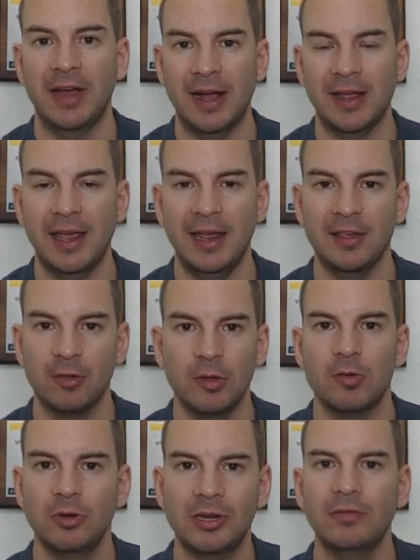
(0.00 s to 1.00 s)
that case,
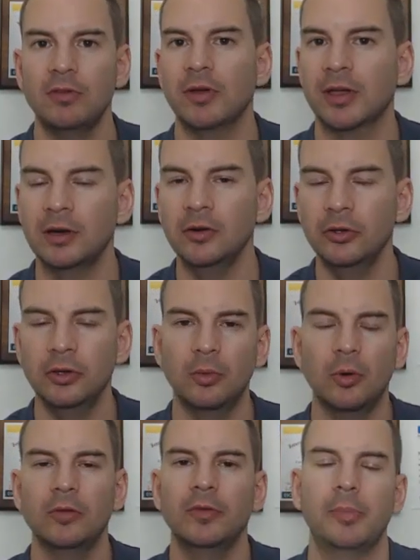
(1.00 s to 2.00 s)
which would give you a clue
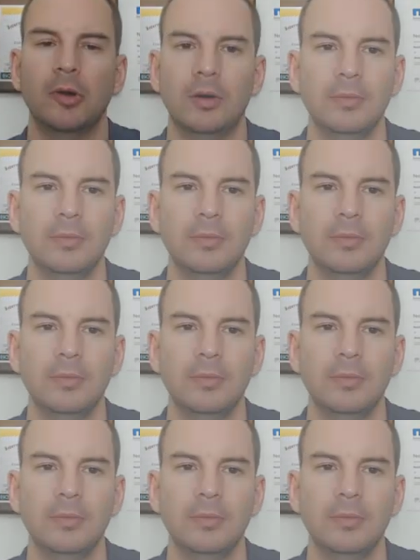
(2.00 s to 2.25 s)
to what the